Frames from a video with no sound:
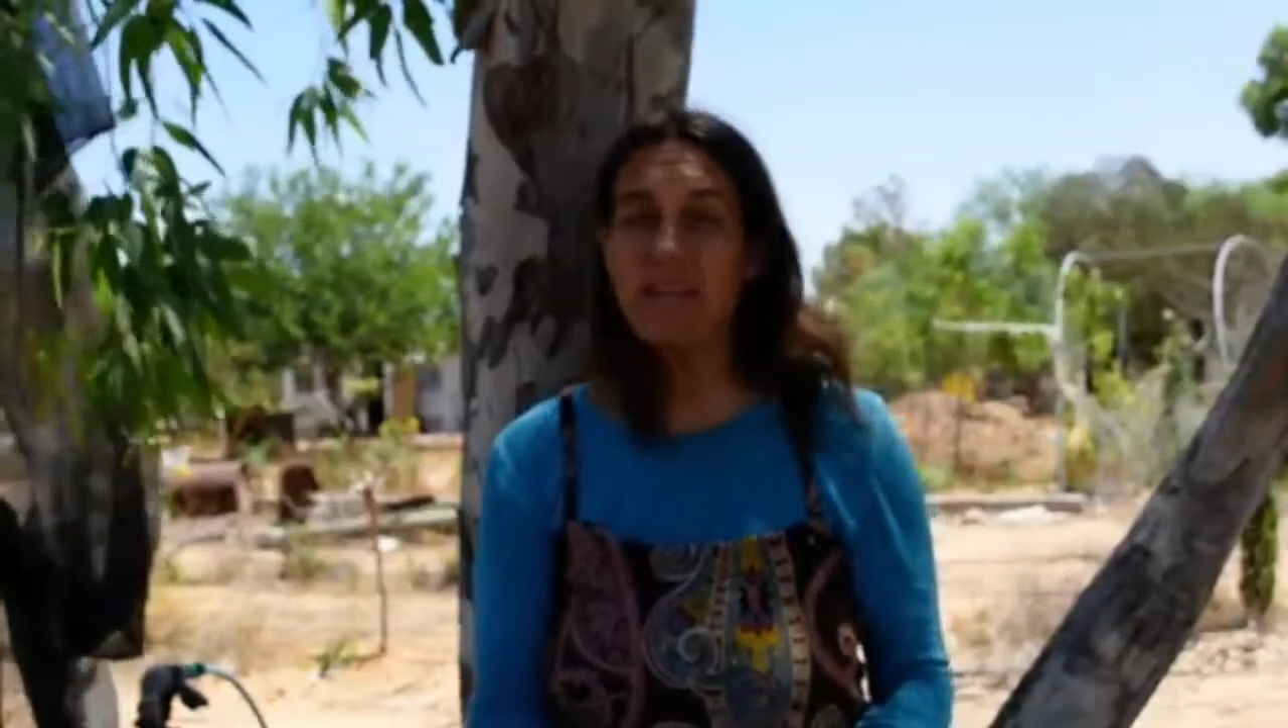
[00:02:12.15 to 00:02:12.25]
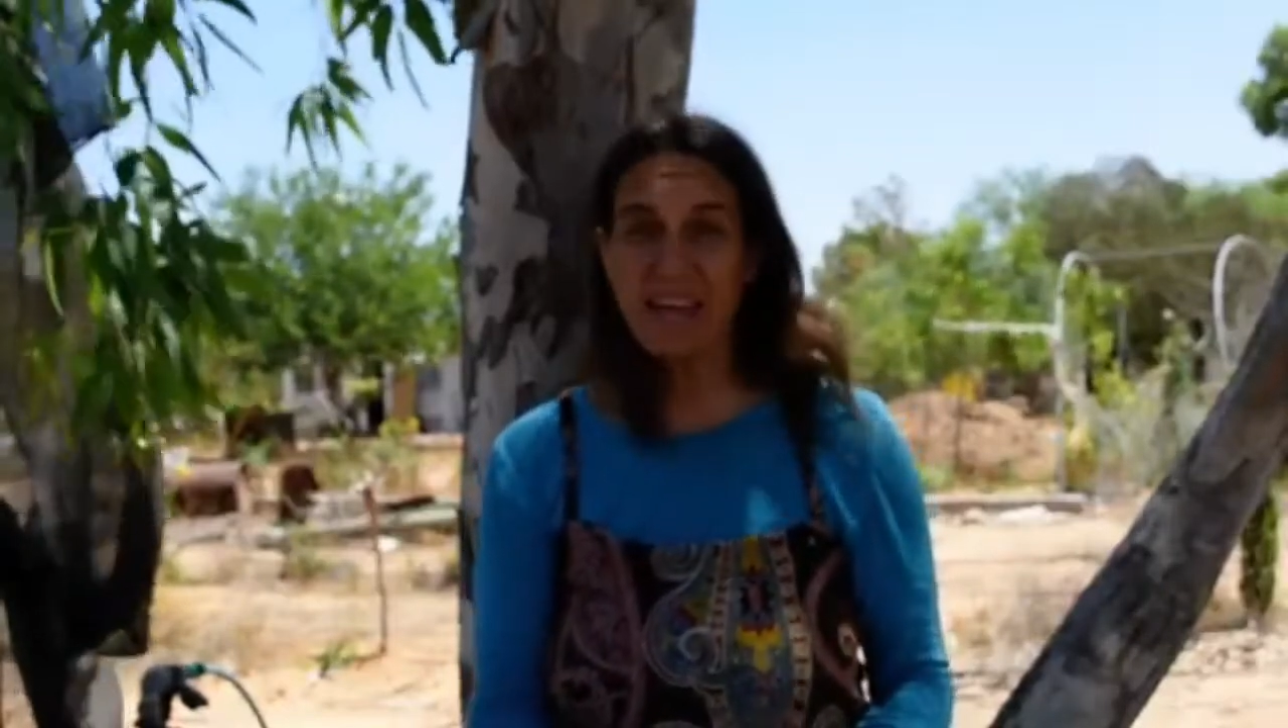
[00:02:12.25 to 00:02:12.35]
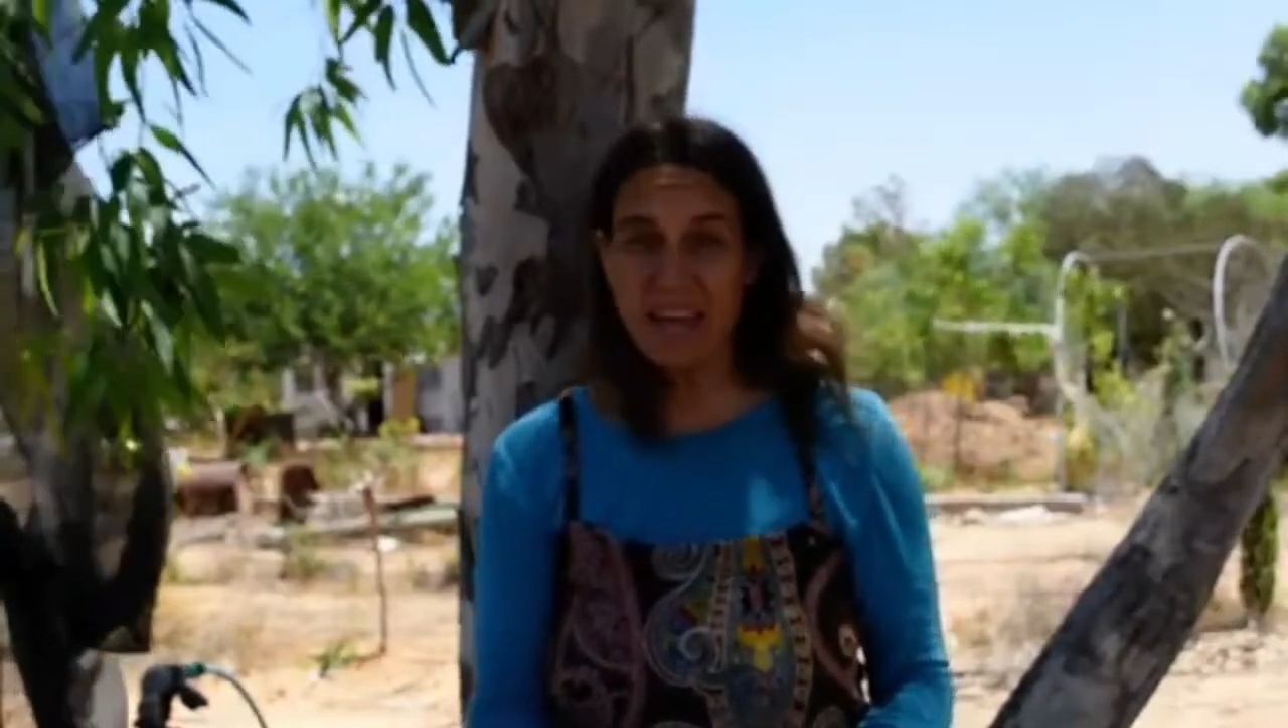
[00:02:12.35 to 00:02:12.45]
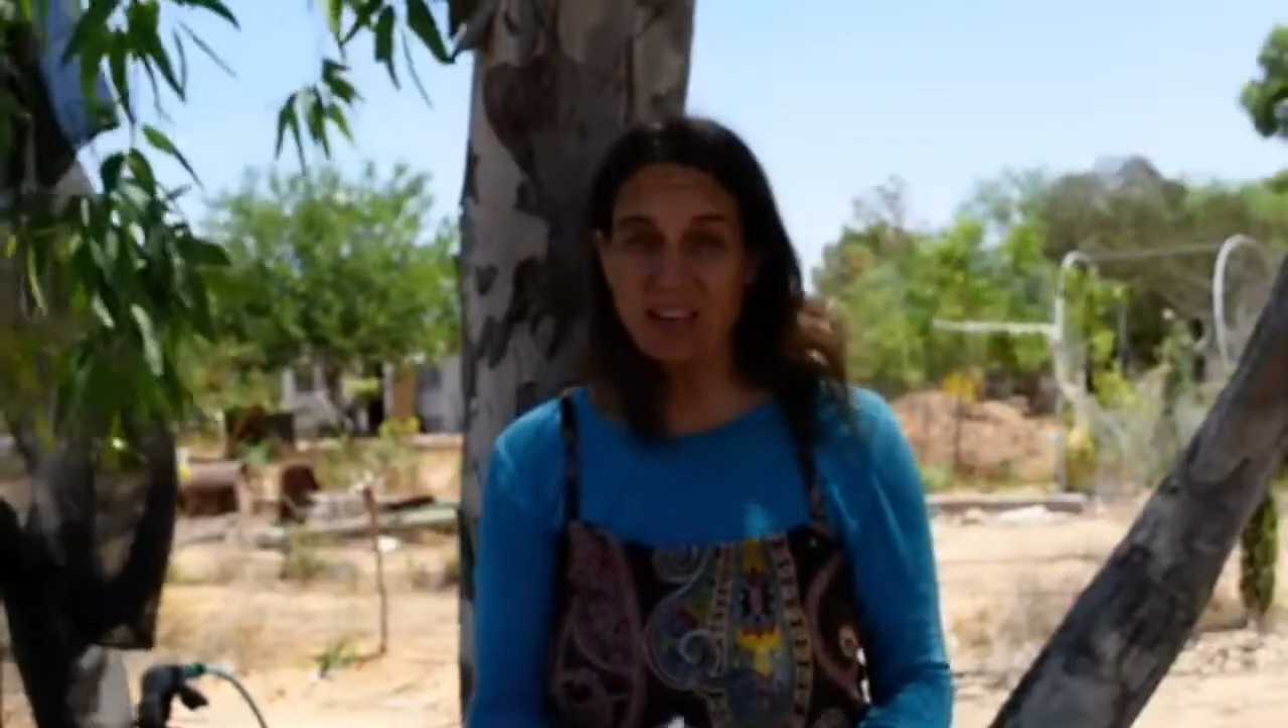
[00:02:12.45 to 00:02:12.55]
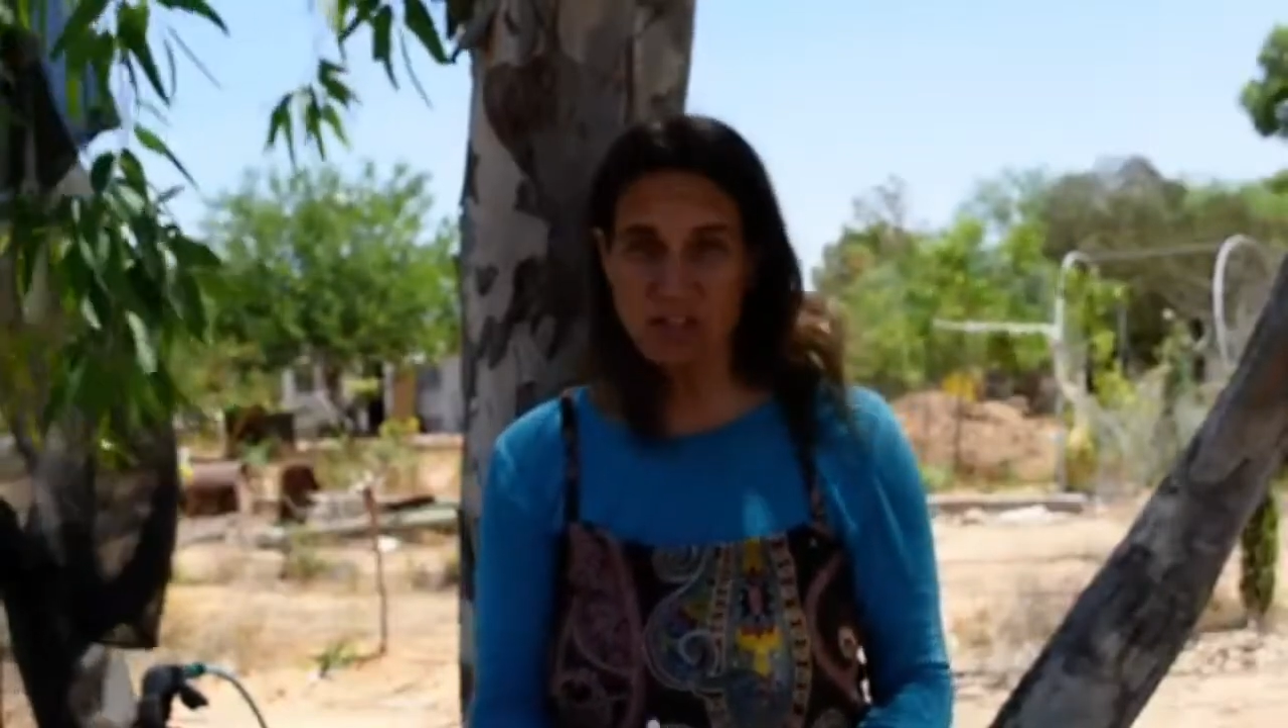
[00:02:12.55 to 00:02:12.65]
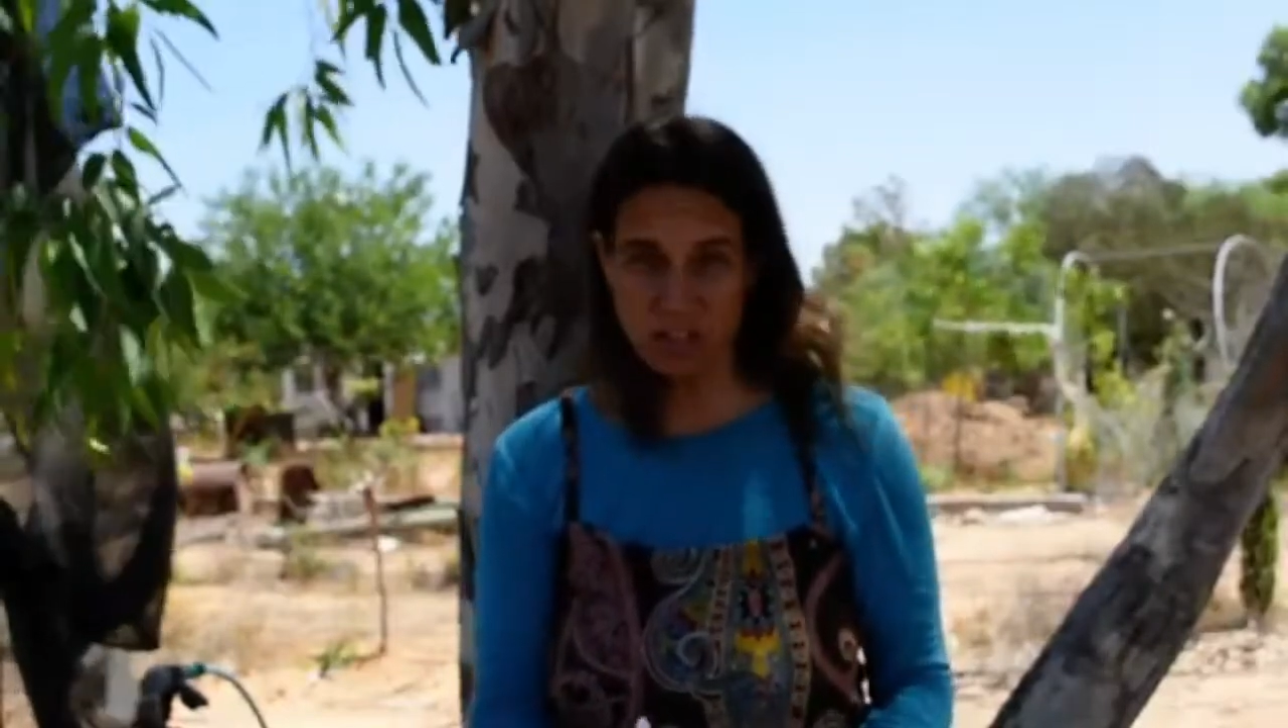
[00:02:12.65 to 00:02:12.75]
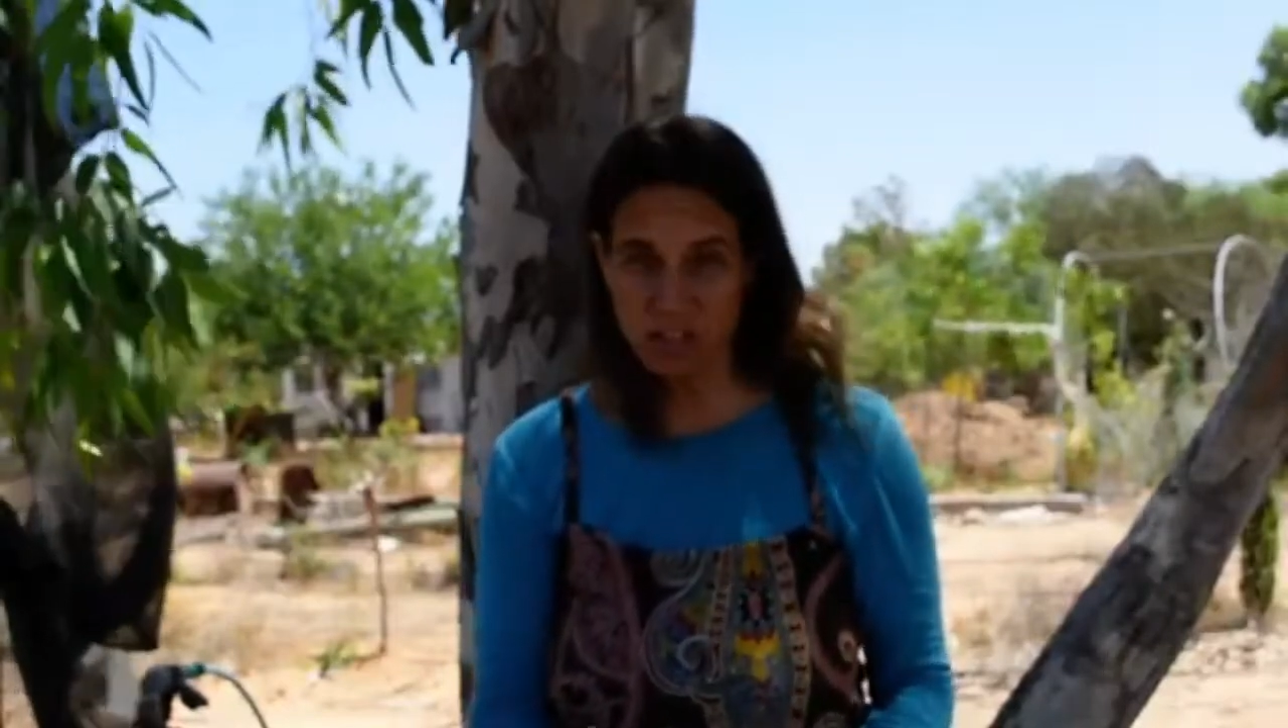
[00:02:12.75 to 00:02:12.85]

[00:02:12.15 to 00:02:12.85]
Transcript: pH